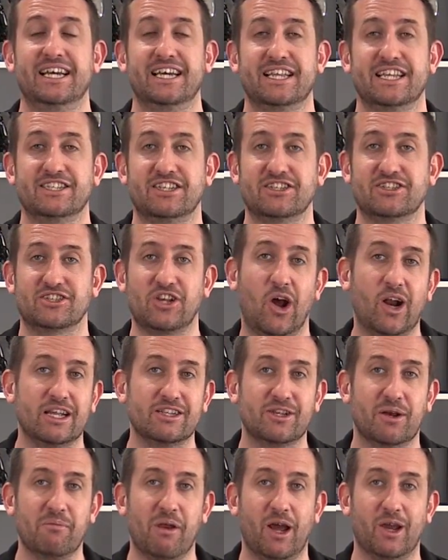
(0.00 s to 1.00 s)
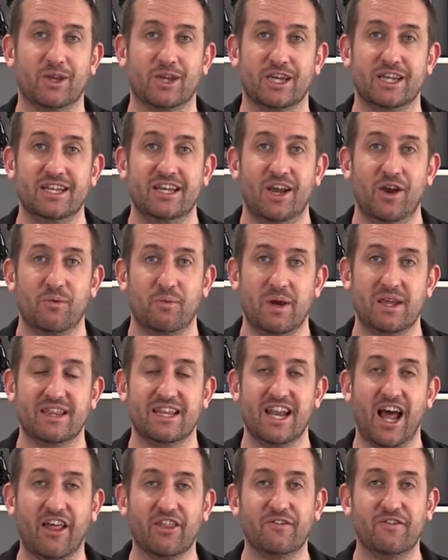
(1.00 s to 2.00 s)
this is Tiny Tom Logan with
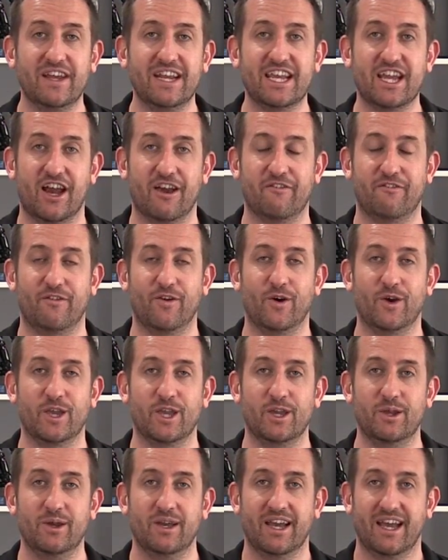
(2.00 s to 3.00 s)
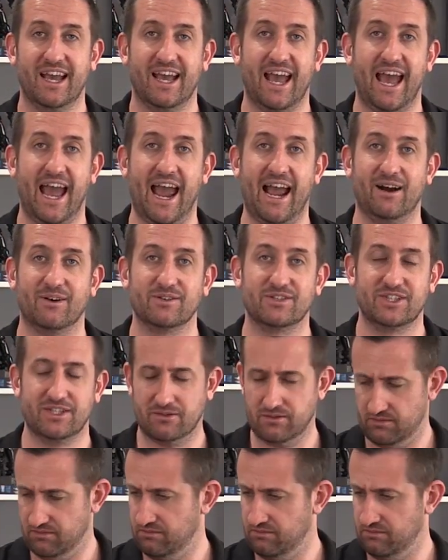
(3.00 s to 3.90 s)
another video for you. Out.